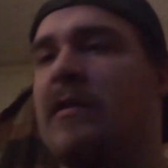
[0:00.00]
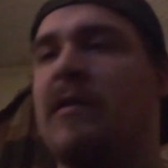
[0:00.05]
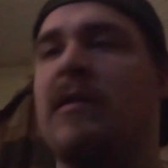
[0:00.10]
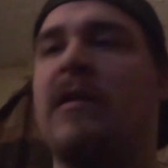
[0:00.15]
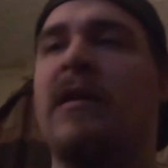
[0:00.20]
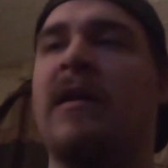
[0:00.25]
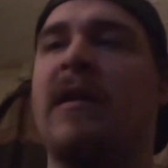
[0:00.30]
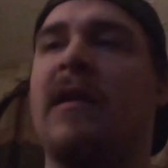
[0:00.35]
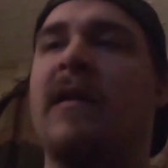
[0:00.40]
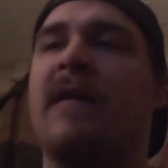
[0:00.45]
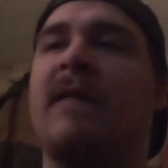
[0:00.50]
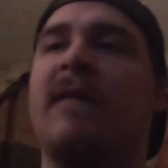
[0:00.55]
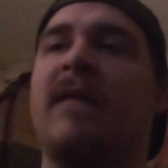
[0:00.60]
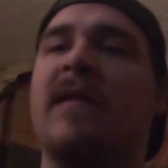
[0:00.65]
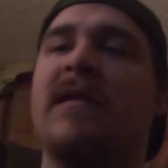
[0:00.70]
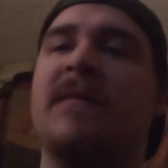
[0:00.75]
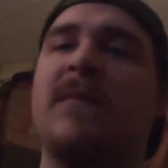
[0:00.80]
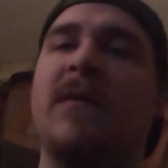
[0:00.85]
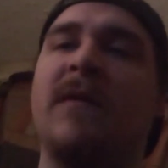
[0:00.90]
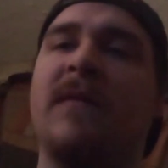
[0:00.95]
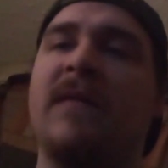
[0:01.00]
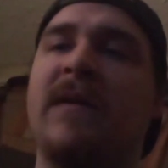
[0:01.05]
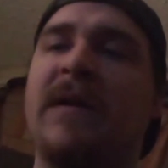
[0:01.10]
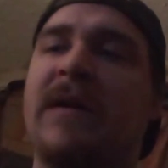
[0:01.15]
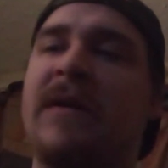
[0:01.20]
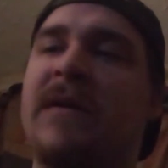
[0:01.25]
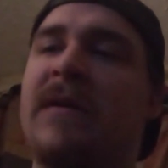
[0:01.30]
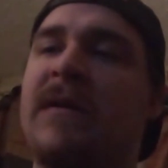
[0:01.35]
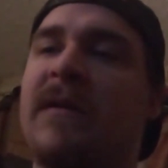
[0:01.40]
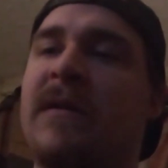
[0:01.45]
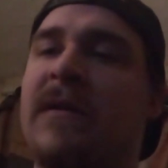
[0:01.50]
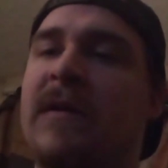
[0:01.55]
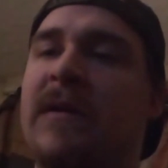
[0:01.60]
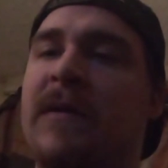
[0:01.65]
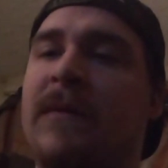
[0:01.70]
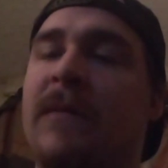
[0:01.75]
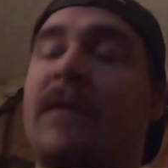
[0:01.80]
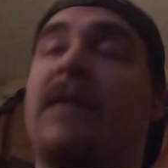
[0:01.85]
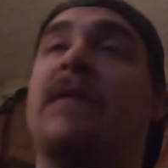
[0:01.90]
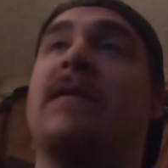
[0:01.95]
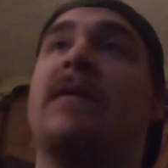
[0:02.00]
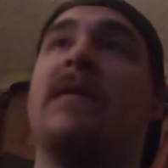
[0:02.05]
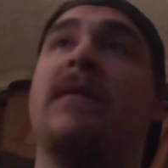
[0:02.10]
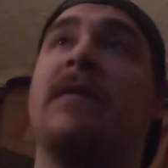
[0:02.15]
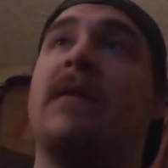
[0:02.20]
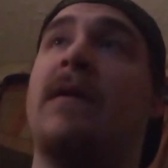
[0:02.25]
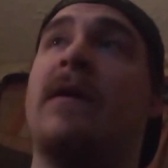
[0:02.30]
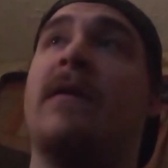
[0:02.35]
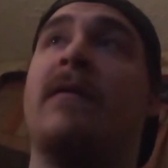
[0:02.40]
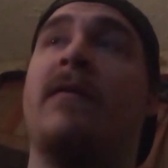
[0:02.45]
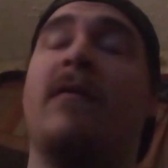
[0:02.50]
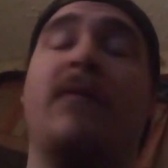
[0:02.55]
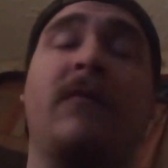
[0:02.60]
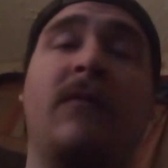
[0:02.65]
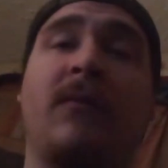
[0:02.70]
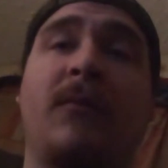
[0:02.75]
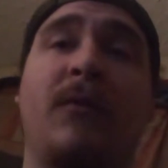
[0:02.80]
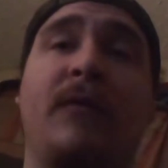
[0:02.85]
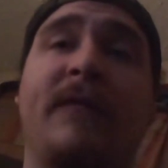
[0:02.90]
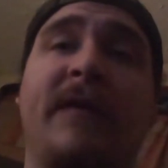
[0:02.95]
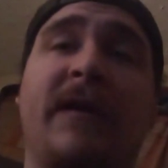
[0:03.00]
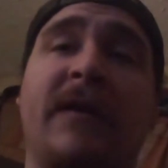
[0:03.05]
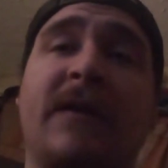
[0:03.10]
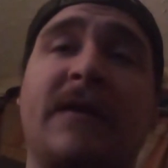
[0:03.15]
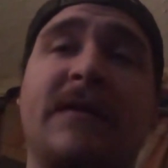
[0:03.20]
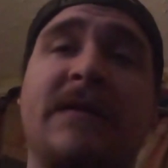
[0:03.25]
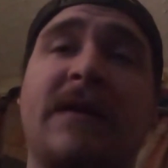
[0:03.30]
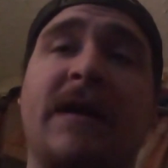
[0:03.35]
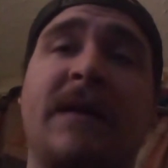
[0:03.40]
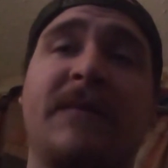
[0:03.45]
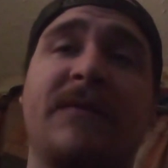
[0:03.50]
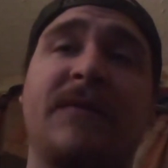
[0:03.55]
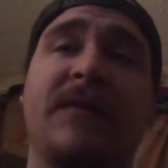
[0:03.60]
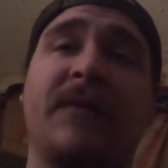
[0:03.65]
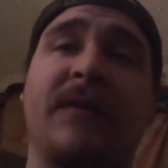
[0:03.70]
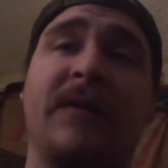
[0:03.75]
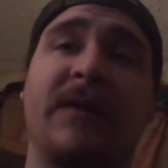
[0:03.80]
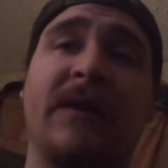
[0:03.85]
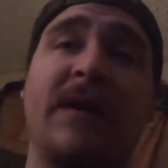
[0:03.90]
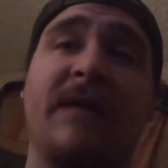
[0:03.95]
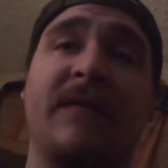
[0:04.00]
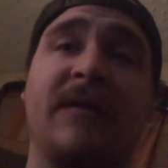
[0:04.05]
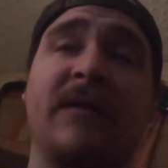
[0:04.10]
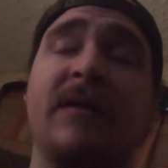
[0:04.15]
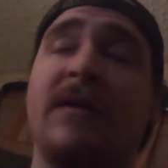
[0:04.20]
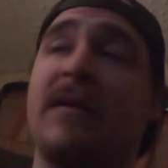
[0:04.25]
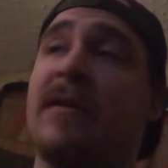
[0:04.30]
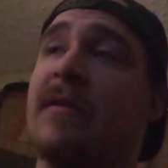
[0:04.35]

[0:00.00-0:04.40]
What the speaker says: I love this movie, which I don't own a movie unless I absolutely love it.